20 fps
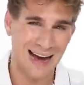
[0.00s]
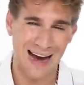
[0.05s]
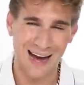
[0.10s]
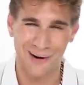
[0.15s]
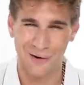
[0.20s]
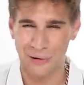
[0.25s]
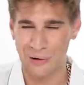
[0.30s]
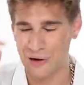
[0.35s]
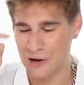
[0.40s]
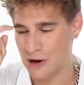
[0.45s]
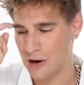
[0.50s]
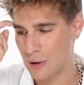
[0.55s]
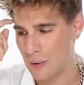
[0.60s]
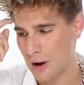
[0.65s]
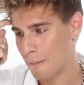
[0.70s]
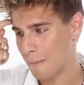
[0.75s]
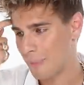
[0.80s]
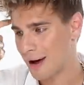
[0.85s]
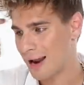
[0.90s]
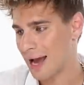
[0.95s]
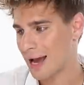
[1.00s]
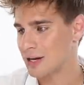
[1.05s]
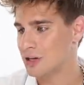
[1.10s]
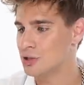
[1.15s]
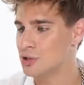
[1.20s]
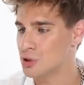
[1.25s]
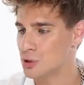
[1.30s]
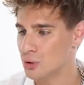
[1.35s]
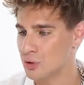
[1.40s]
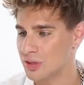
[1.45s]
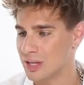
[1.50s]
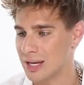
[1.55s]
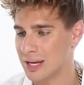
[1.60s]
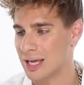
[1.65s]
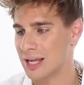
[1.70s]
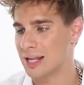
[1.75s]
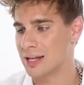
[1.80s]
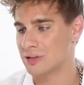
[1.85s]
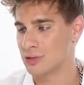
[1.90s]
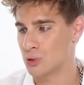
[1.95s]
I don't know but I do think
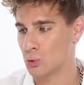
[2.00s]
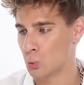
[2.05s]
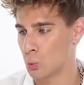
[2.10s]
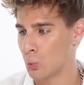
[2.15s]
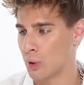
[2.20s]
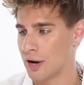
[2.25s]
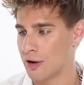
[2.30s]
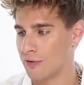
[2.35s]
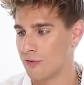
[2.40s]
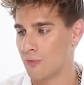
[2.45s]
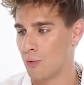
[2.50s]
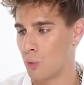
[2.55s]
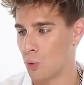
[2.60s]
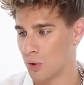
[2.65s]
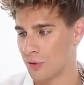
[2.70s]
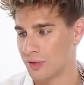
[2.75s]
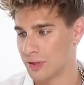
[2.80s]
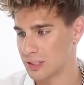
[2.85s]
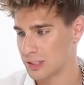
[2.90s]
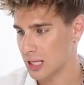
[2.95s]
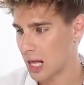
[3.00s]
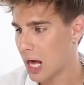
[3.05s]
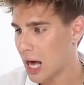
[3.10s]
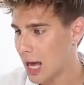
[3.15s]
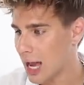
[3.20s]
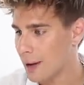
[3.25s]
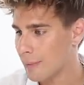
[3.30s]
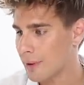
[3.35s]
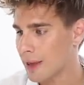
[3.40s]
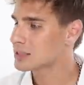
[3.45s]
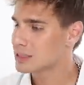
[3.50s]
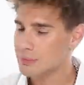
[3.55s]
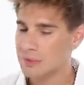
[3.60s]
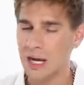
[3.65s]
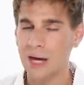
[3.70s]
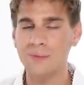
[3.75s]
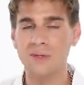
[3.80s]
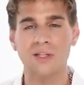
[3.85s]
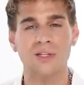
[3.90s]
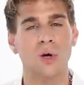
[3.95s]
is great for the time.
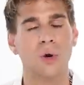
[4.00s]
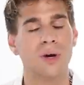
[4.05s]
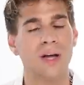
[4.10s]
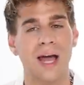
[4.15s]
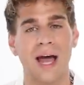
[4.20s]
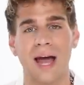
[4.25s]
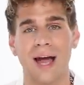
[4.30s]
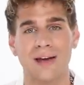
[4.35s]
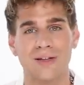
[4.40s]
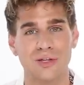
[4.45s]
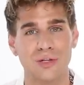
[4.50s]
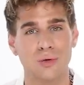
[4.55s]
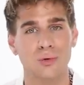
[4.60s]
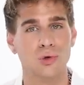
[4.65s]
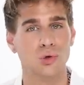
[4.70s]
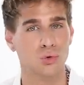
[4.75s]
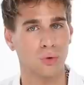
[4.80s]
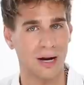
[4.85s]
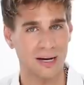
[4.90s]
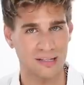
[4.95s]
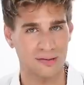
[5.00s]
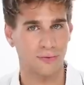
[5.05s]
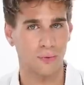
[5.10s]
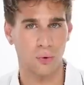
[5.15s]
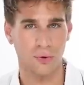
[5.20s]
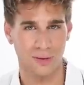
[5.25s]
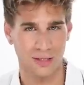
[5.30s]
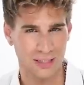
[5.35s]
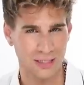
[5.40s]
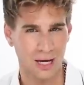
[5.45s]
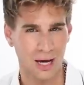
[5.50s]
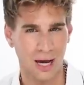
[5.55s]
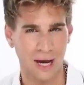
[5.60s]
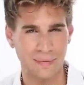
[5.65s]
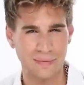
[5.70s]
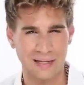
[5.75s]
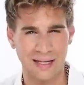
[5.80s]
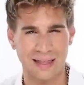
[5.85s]
Sometimes it's okay to dress for the times.